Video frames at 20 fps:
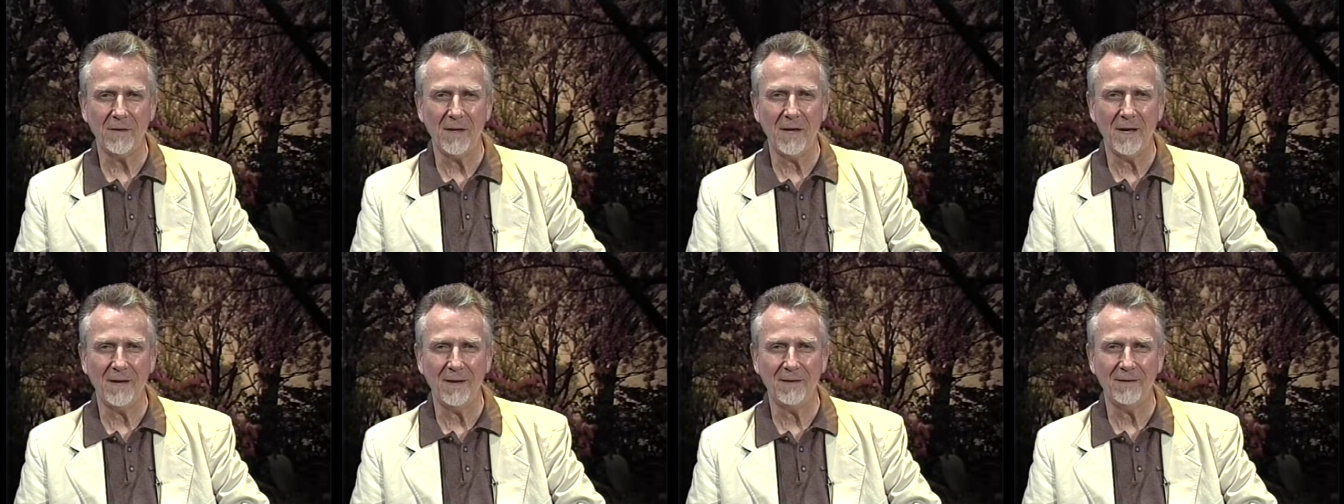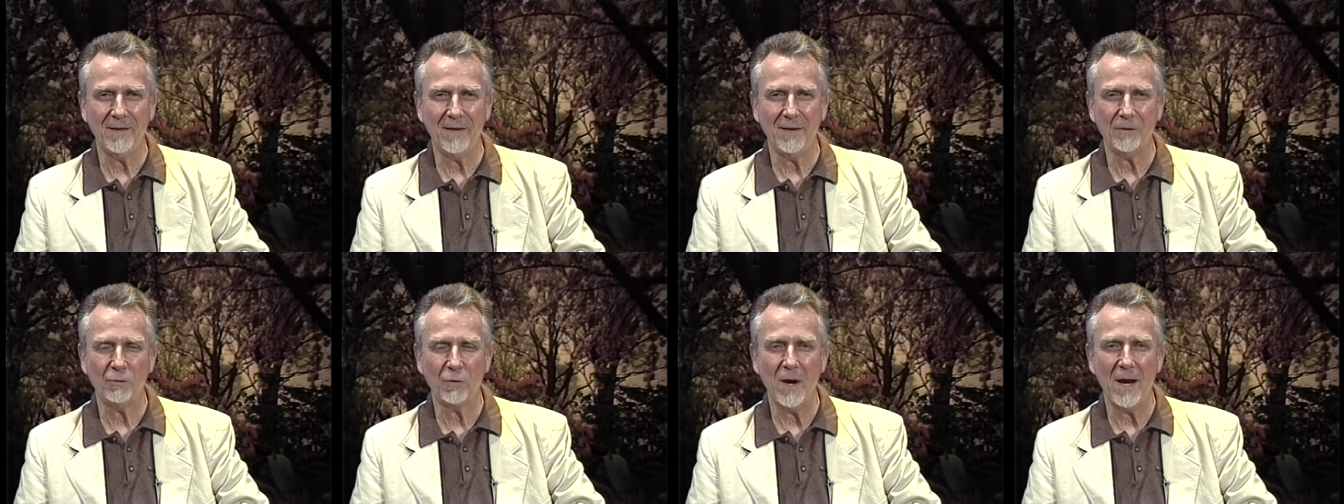
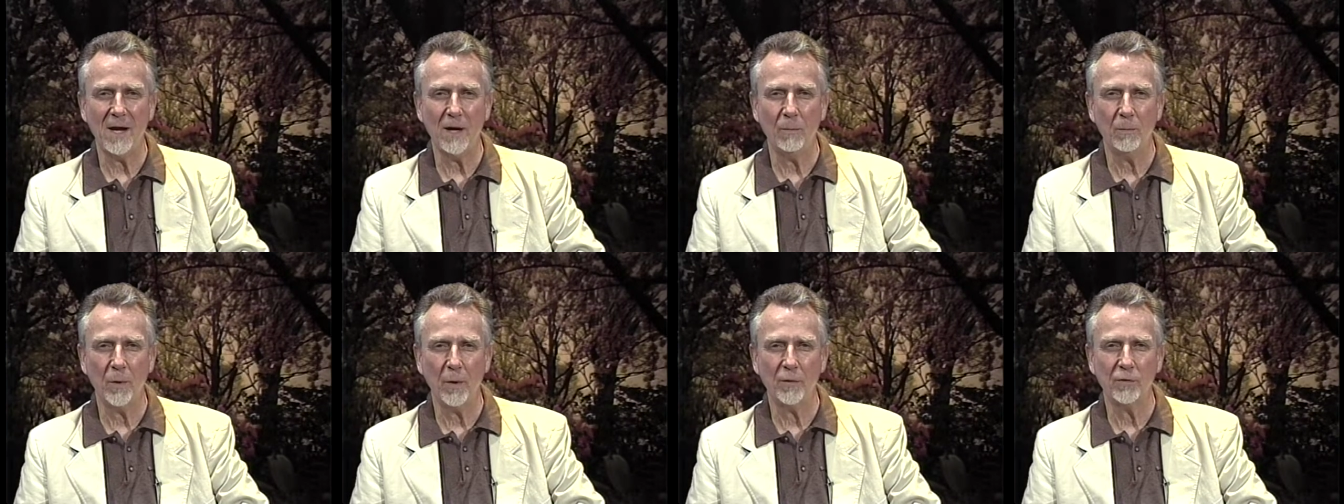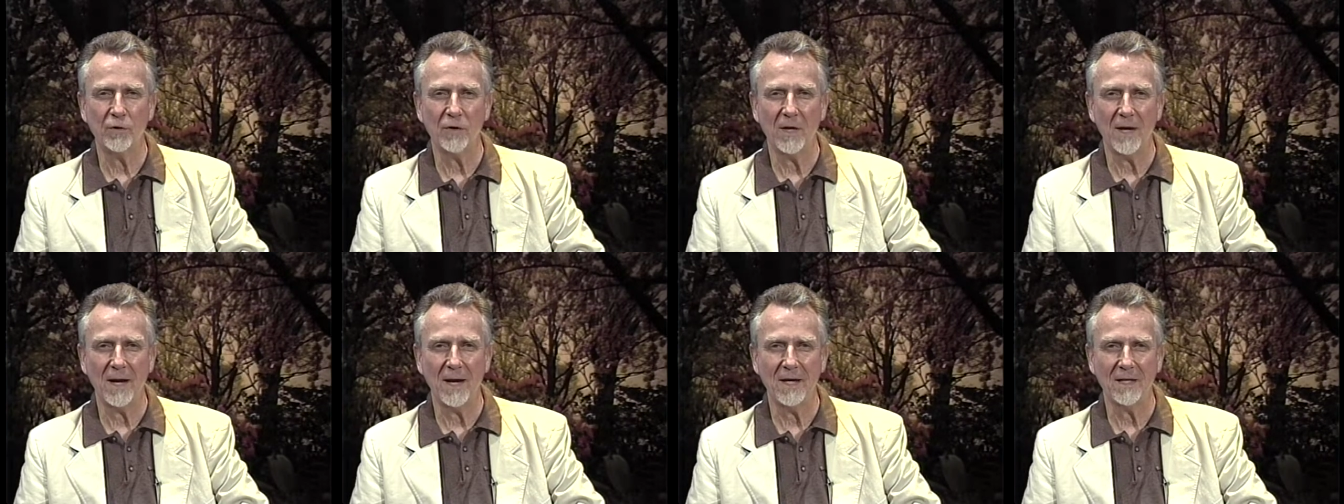They're trying to
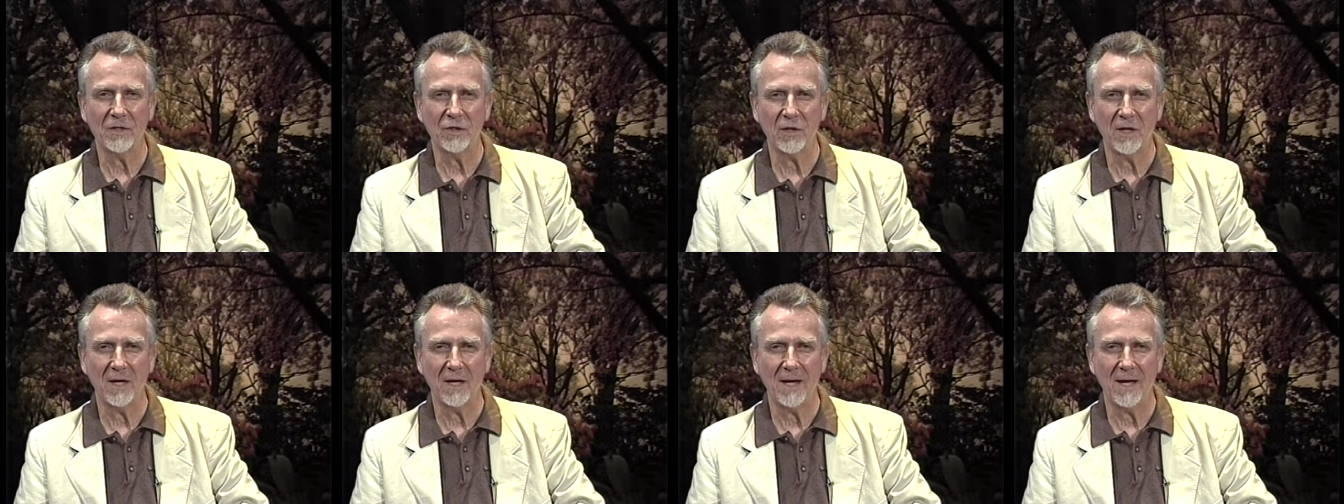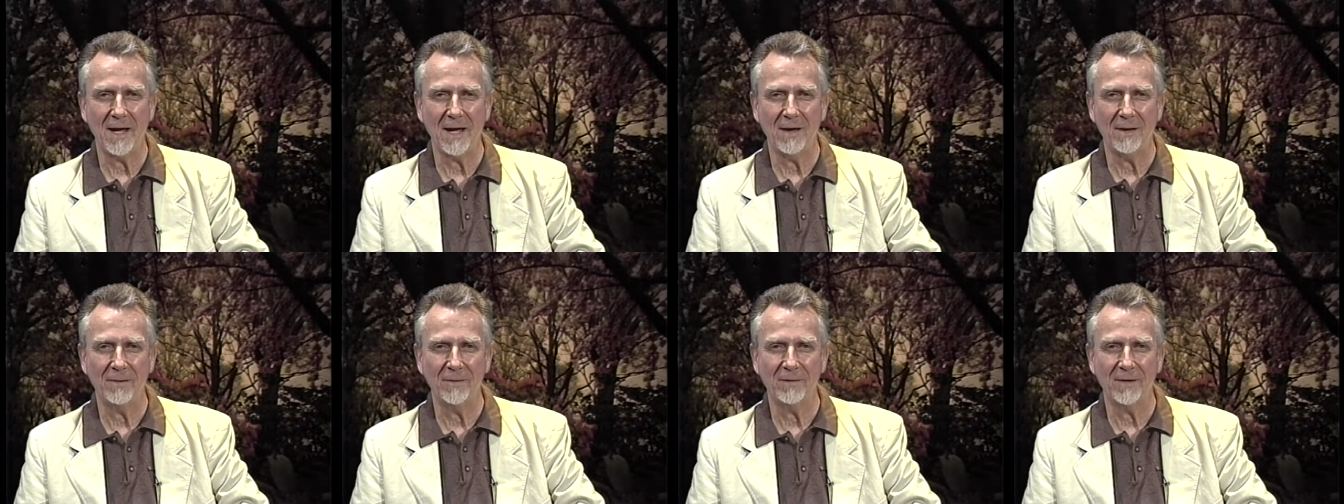merchandise
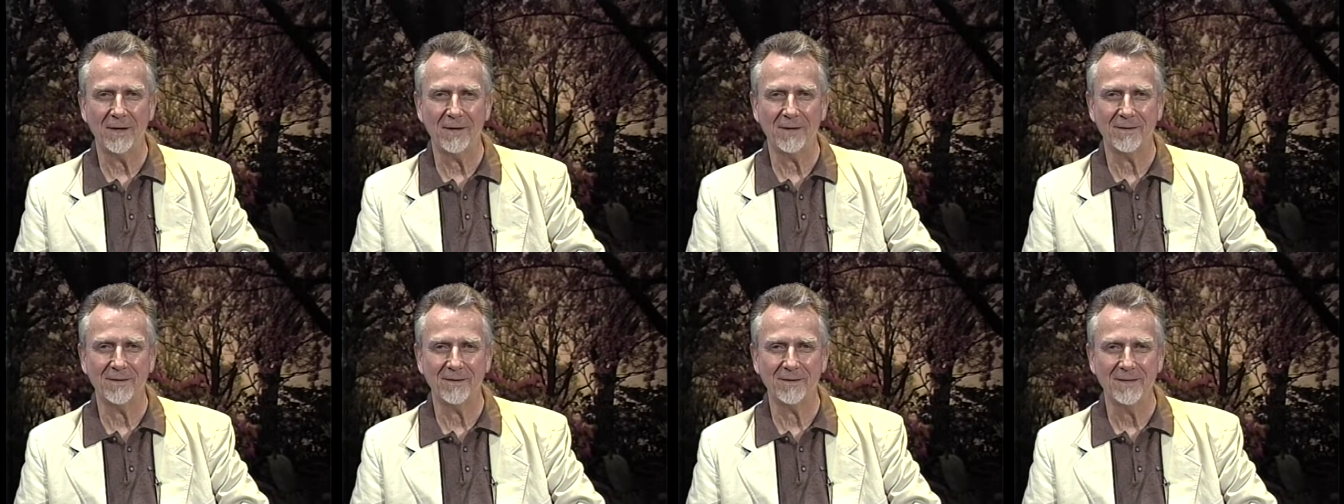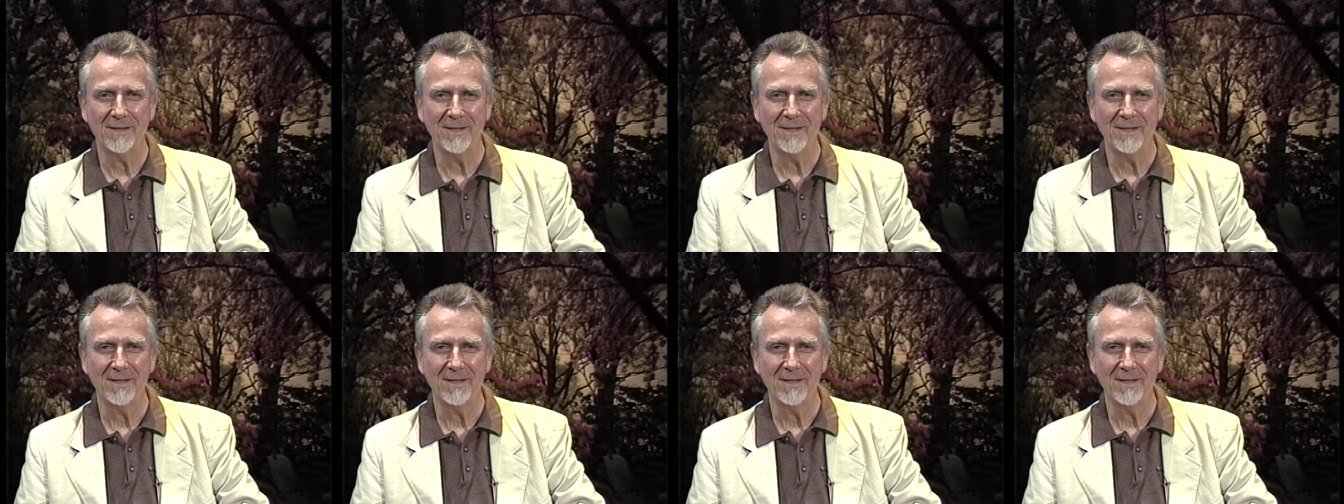clown